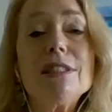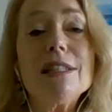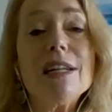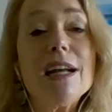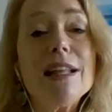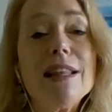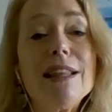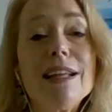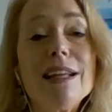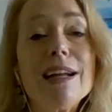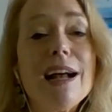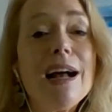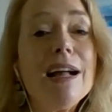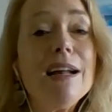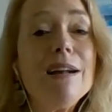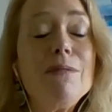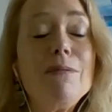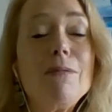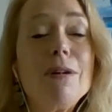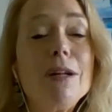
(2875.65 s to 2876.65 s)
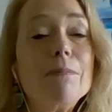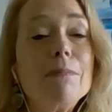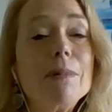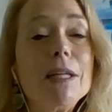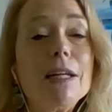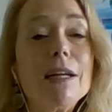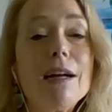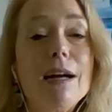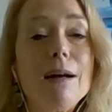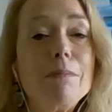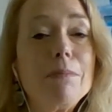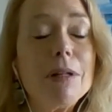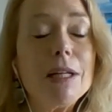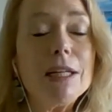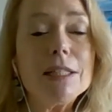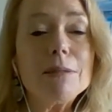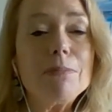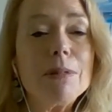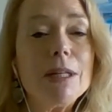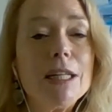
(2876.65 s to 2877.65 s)
And I think I don't want to be a
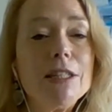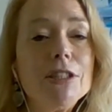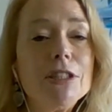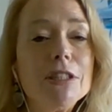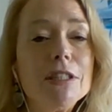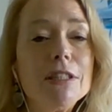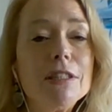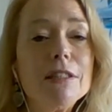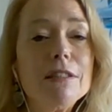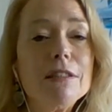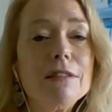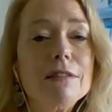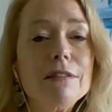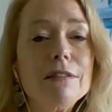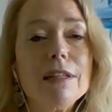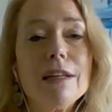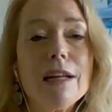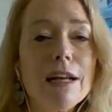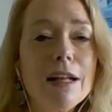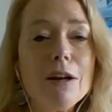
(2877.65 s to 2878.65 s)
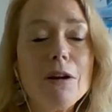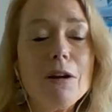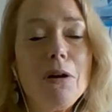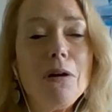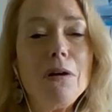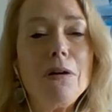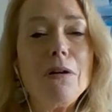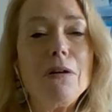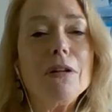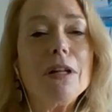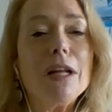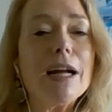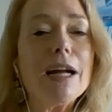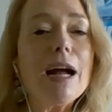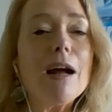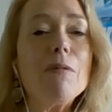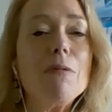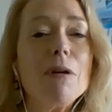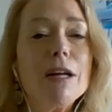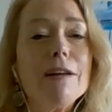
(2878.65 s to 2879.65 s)
complex patient at all. Like I
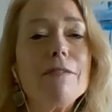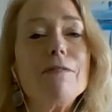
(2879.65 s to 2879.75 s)
mm-hmm. want to